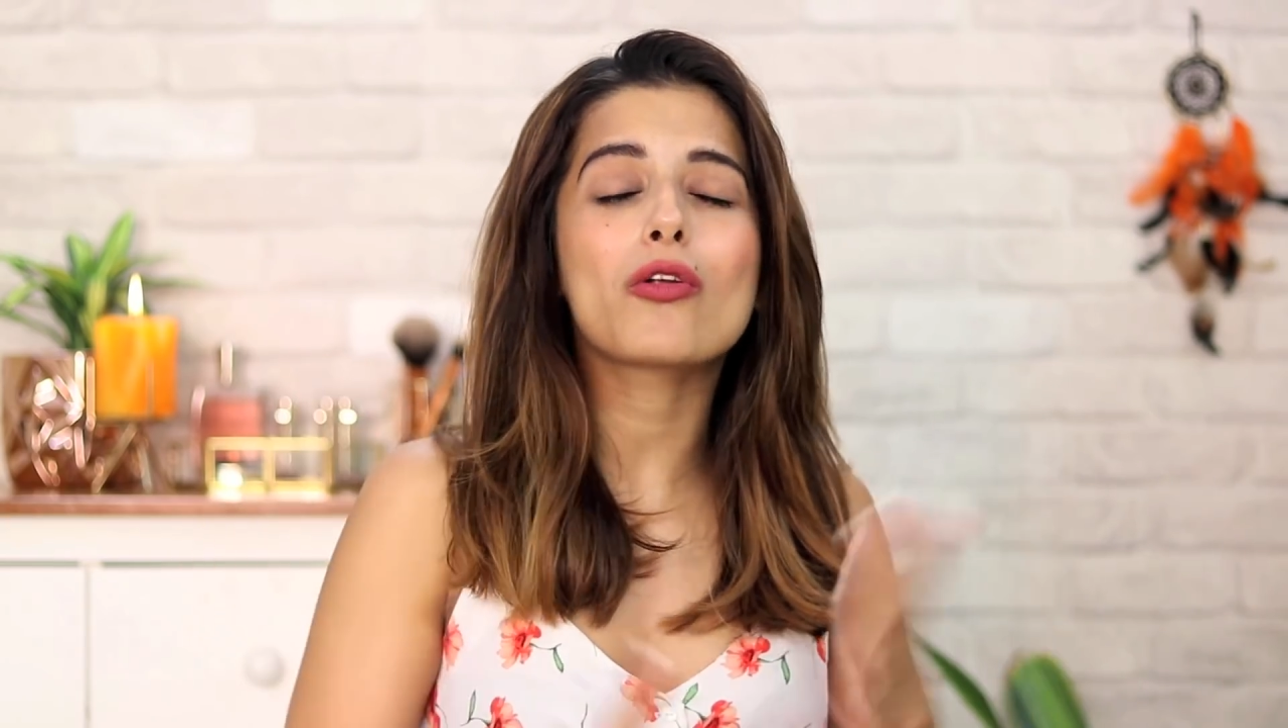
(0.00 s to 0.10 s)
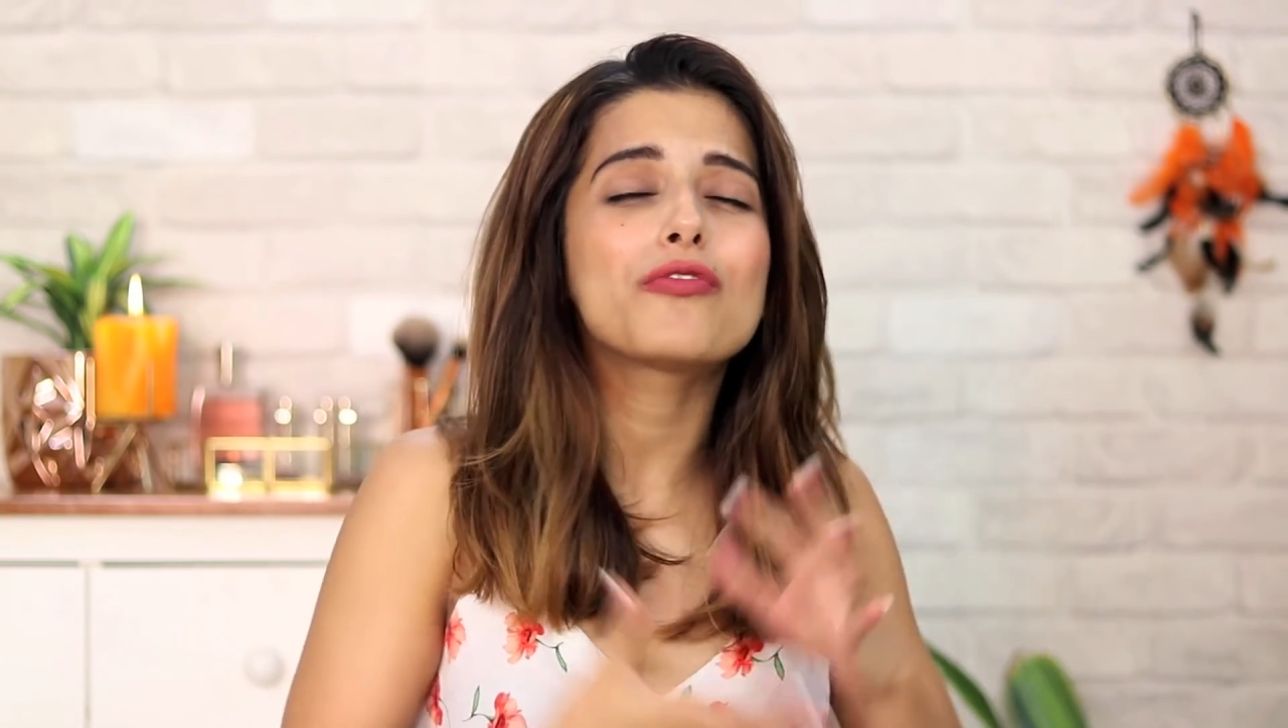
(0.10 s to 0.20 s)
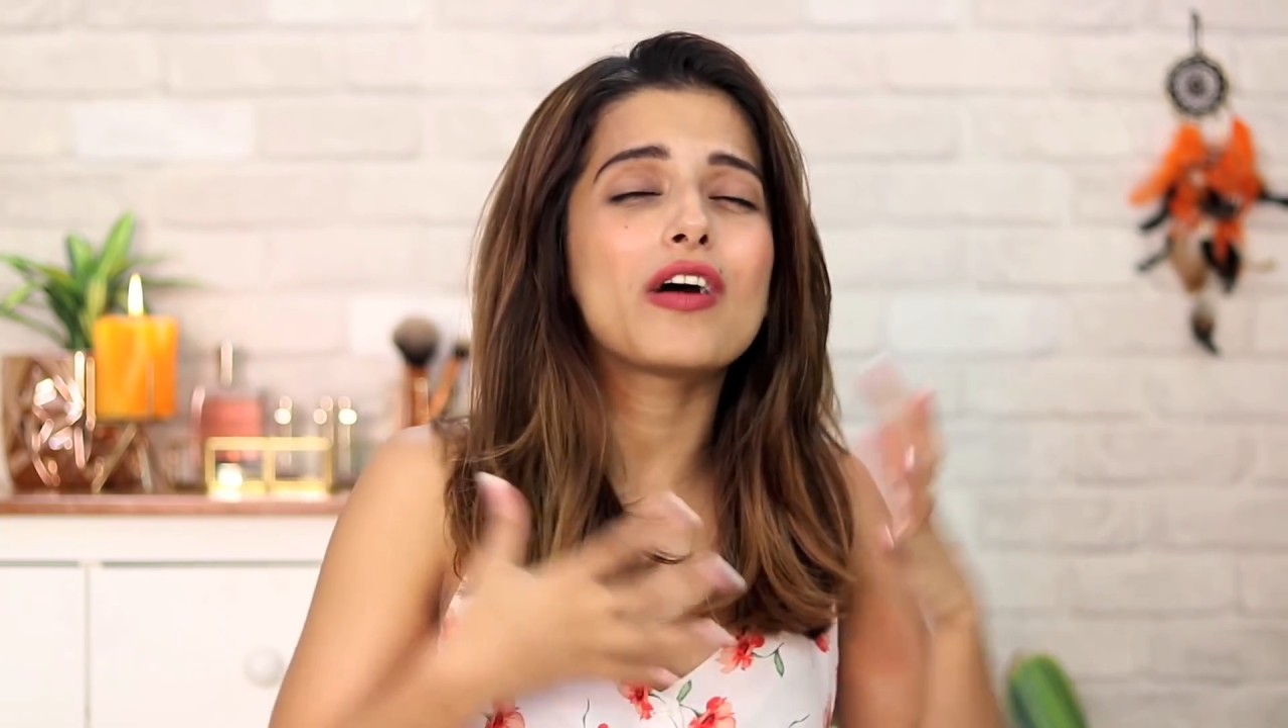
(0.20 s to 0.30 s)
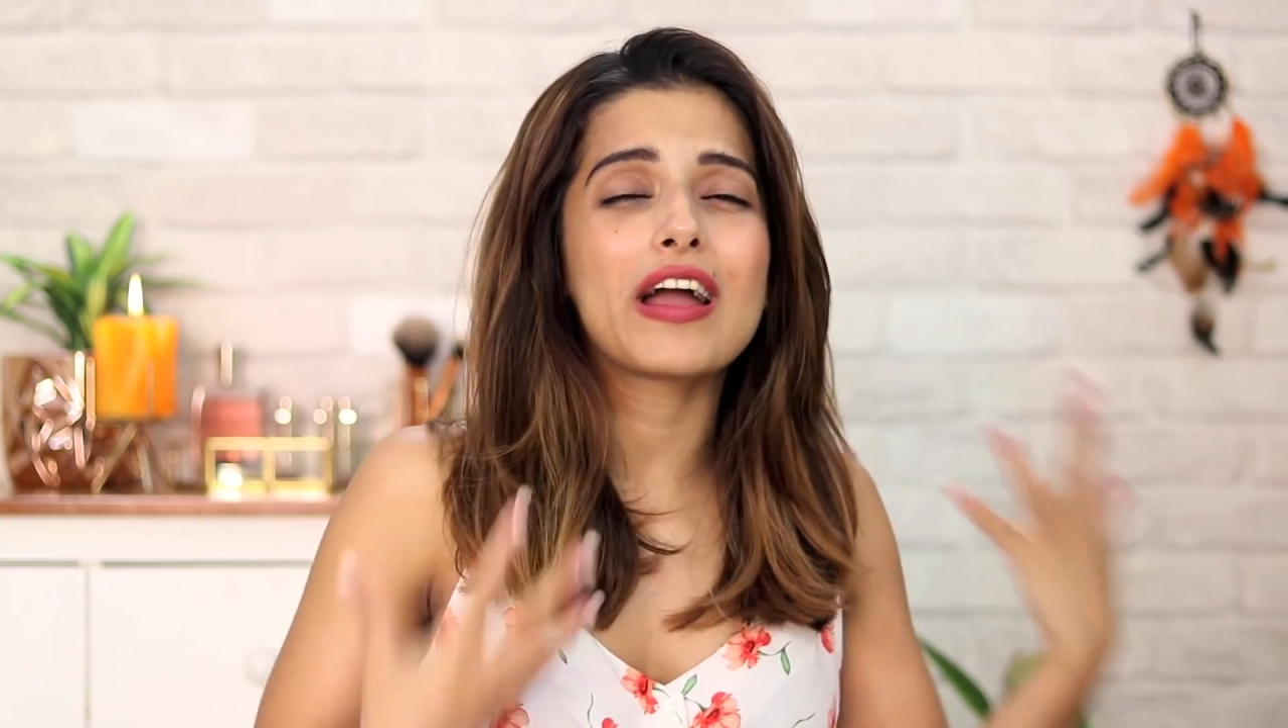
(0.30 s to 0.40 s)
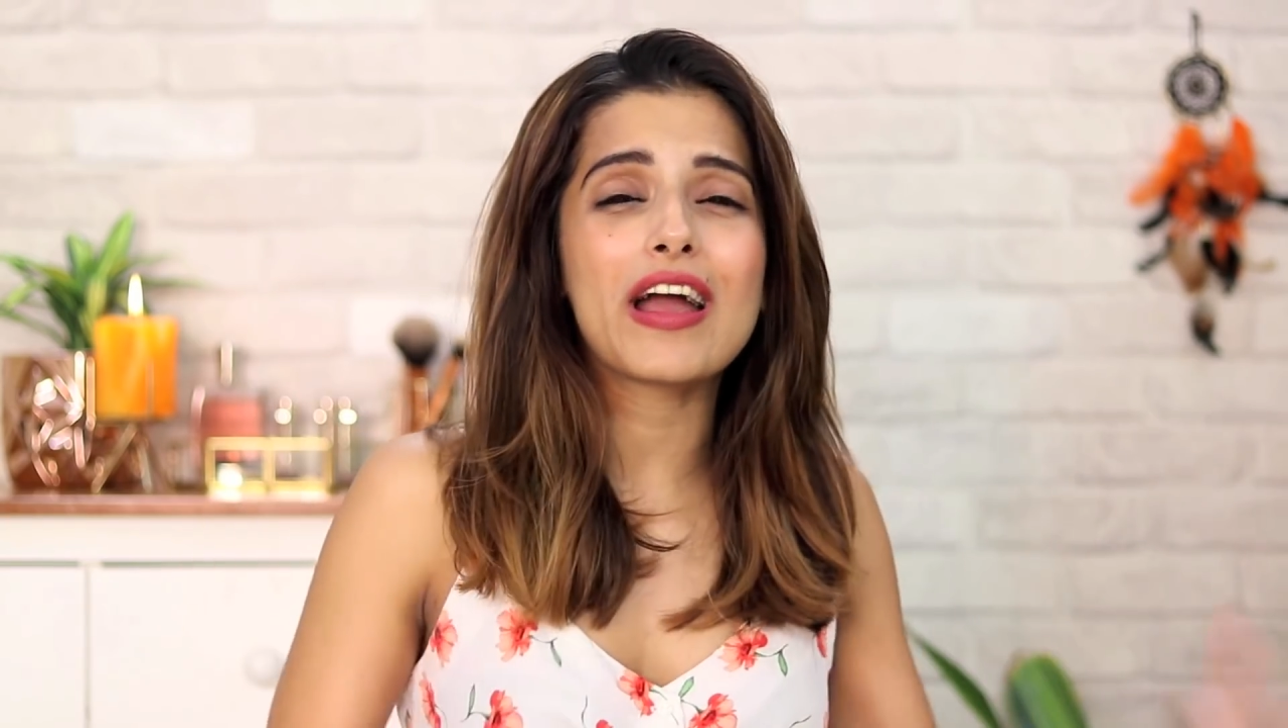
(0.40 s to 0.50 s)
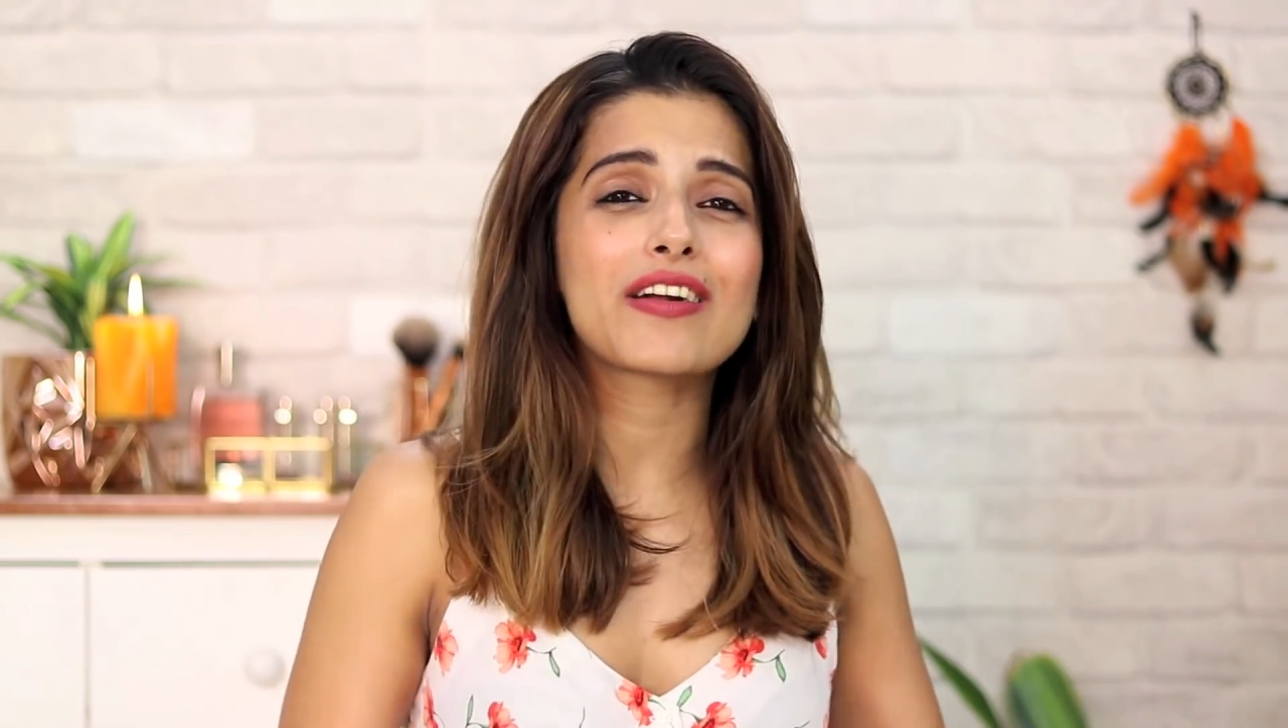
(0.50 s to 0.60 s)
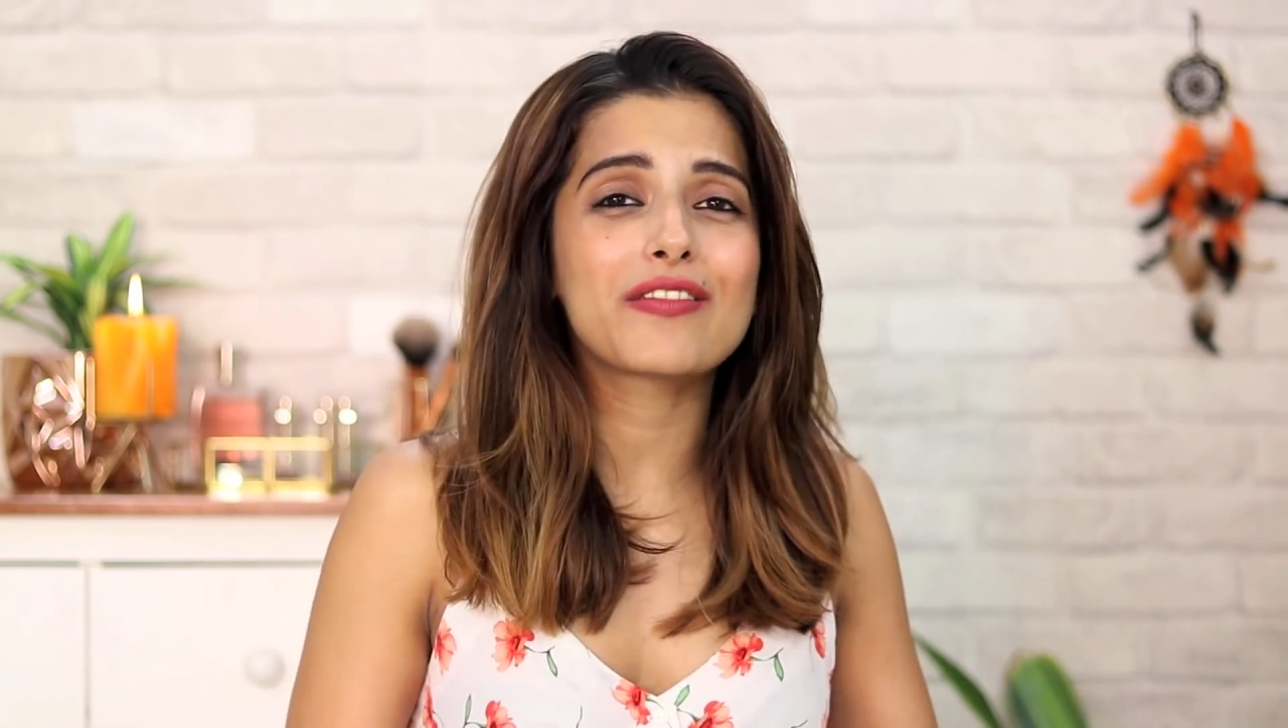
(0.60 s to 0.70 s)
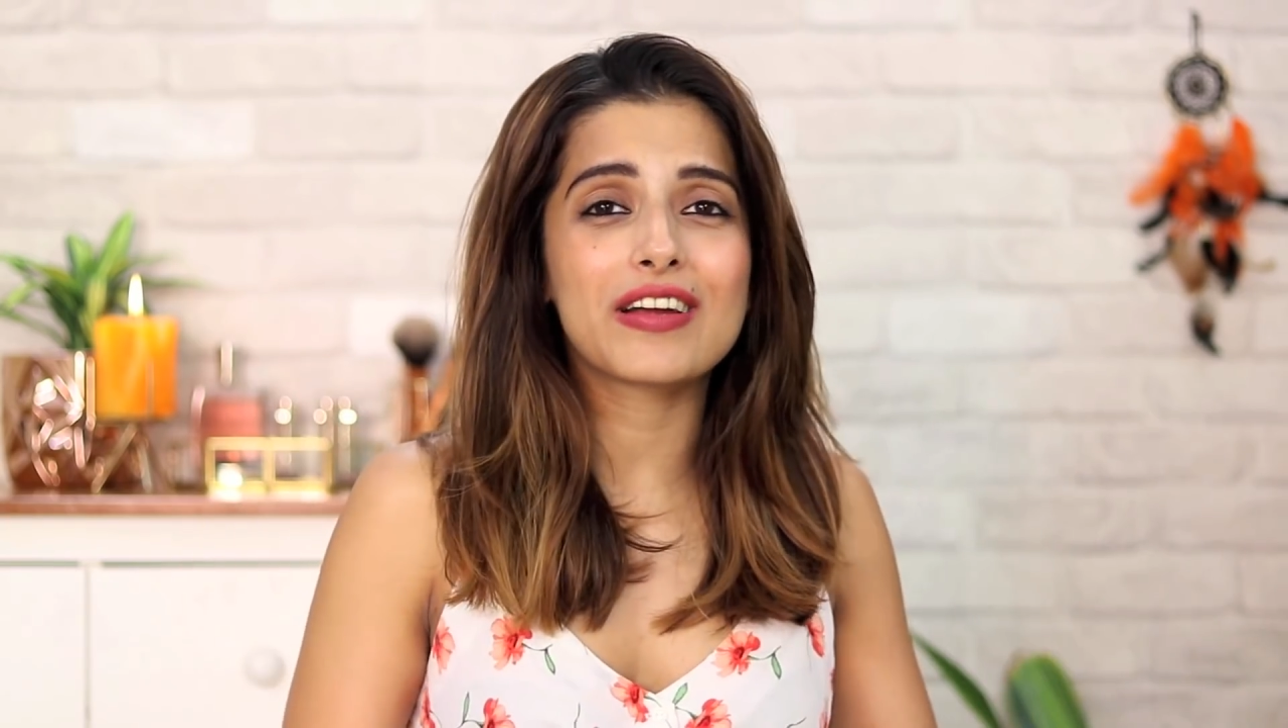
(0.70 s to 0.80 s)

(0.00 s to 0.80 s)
of our hair